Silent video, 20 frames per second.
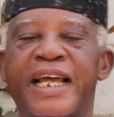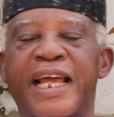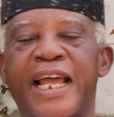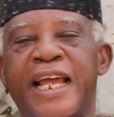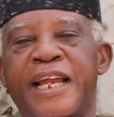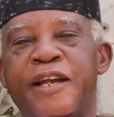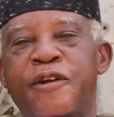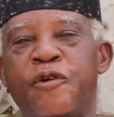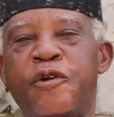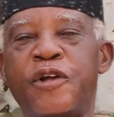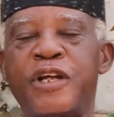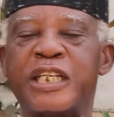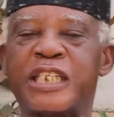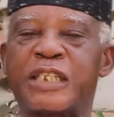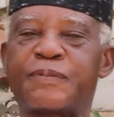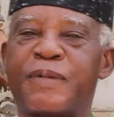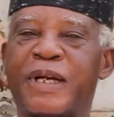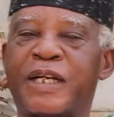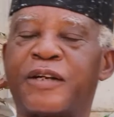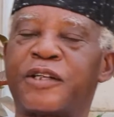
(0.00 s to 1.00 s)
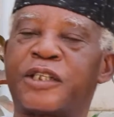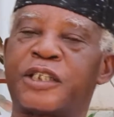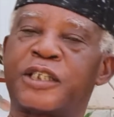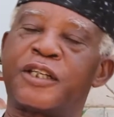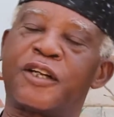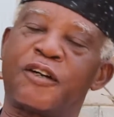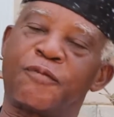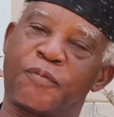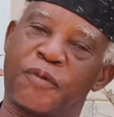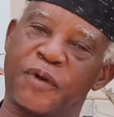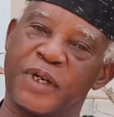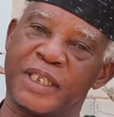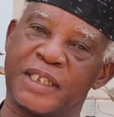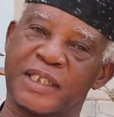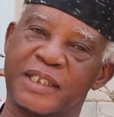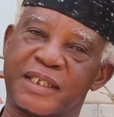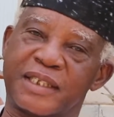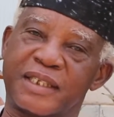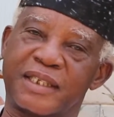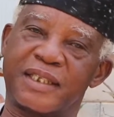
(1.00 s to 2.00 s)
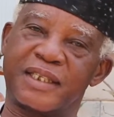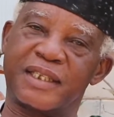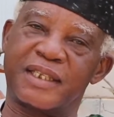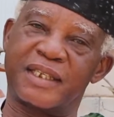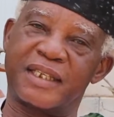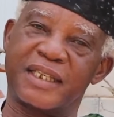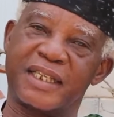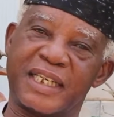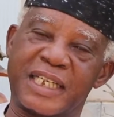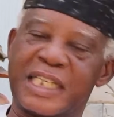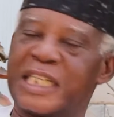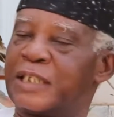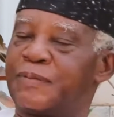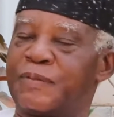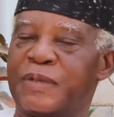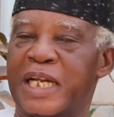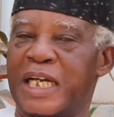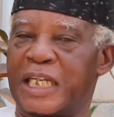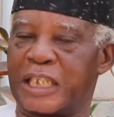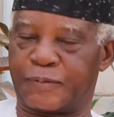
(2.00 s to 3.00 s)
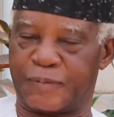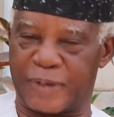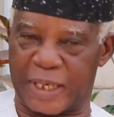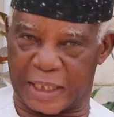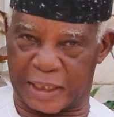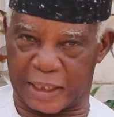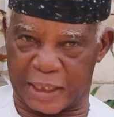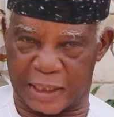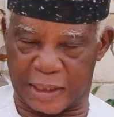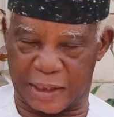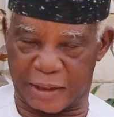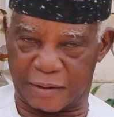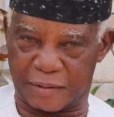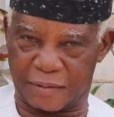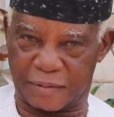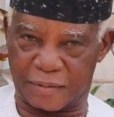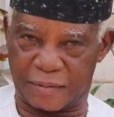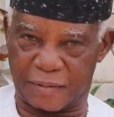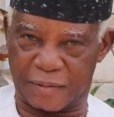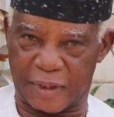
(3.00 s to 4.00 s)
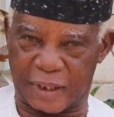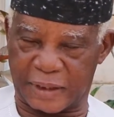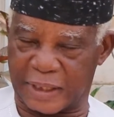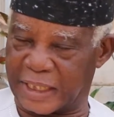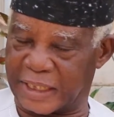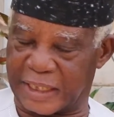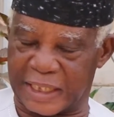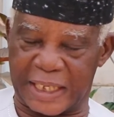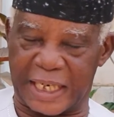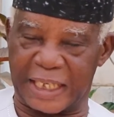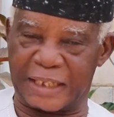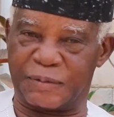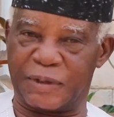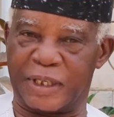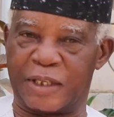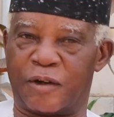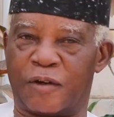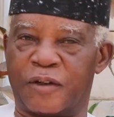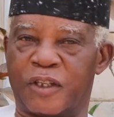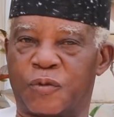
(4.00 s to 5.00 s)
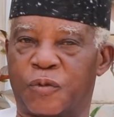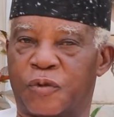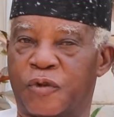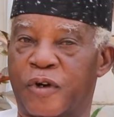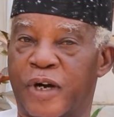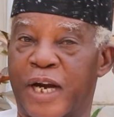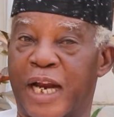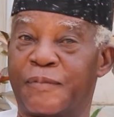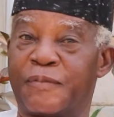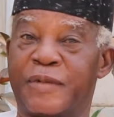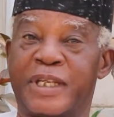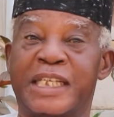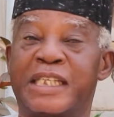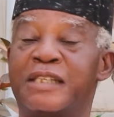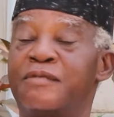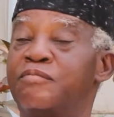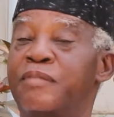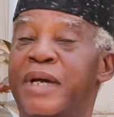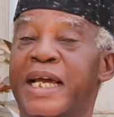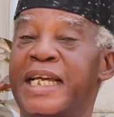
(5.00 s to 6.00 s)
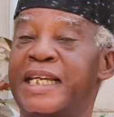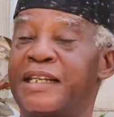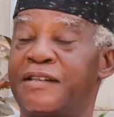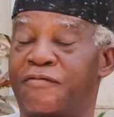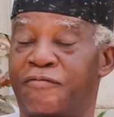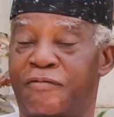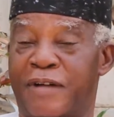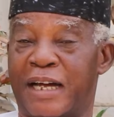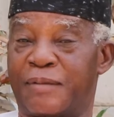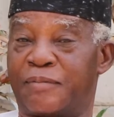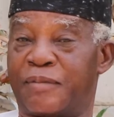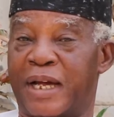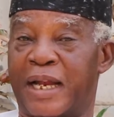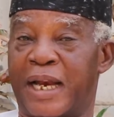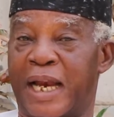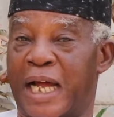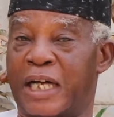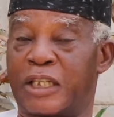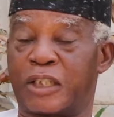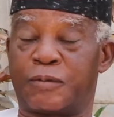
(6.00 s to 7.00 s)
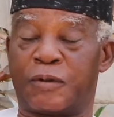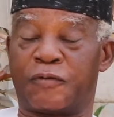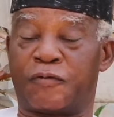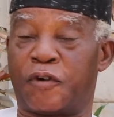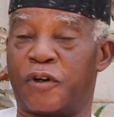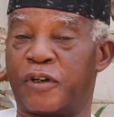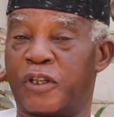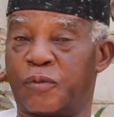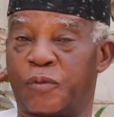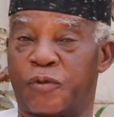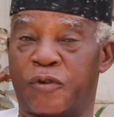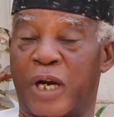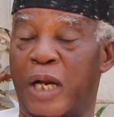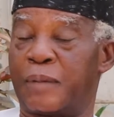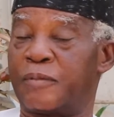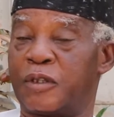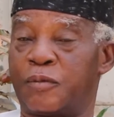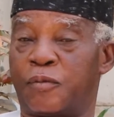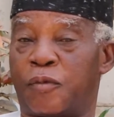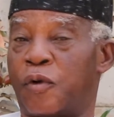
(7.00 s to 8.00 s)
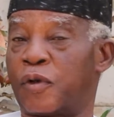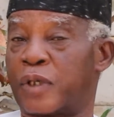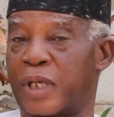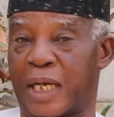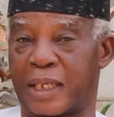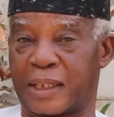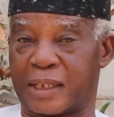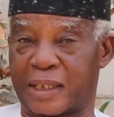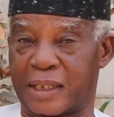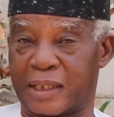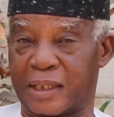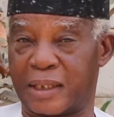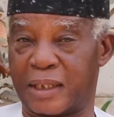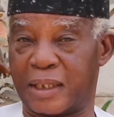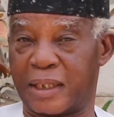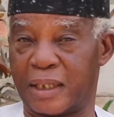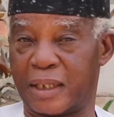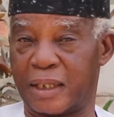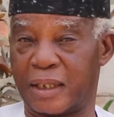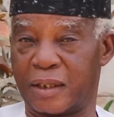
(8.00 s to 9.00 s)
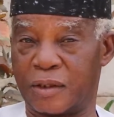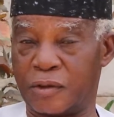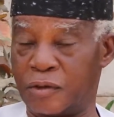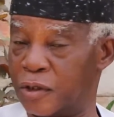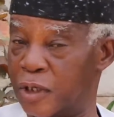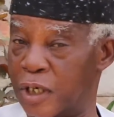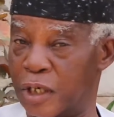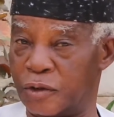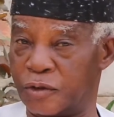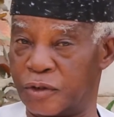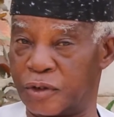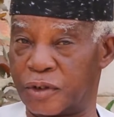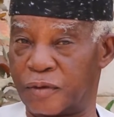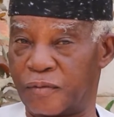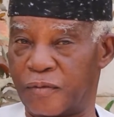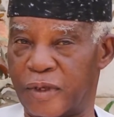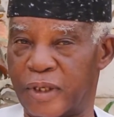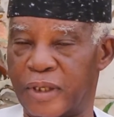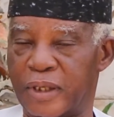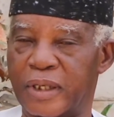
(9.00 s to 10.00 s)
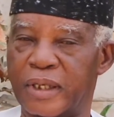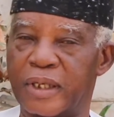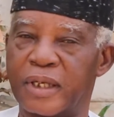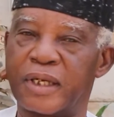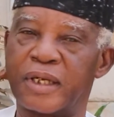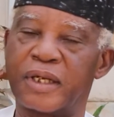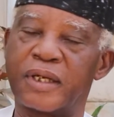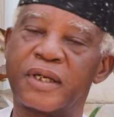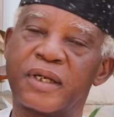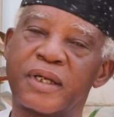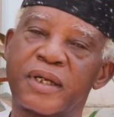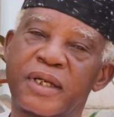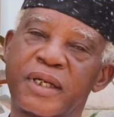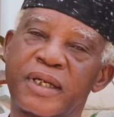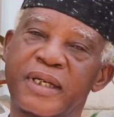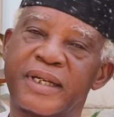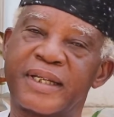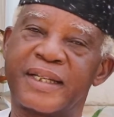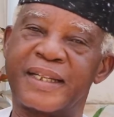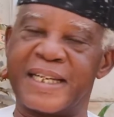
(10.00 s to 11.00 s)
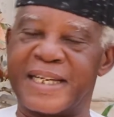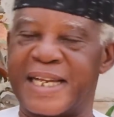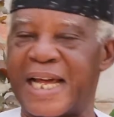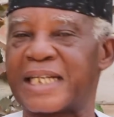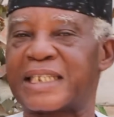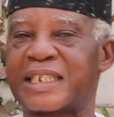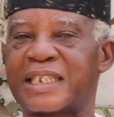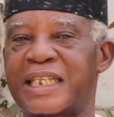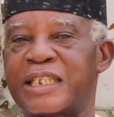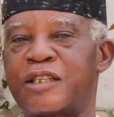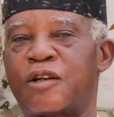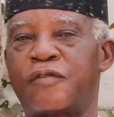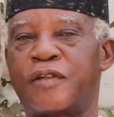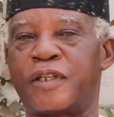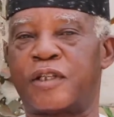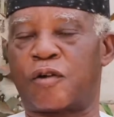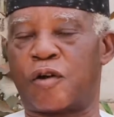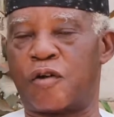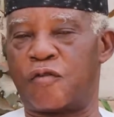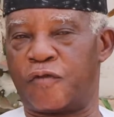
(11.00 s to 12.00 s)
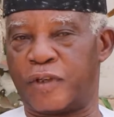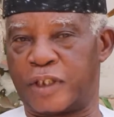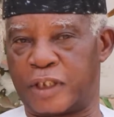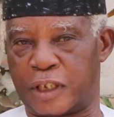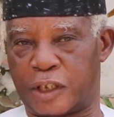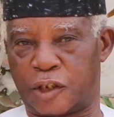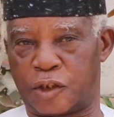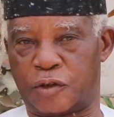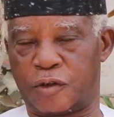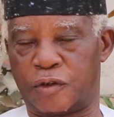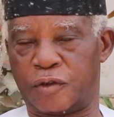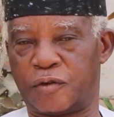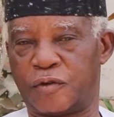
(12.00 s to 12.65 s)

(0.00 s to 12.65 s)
a new Inspector General of Police is being expected. As I said at the beginning of this program, he may in fact be announced before this program is broadcast. Who knows? The next stage of this conversation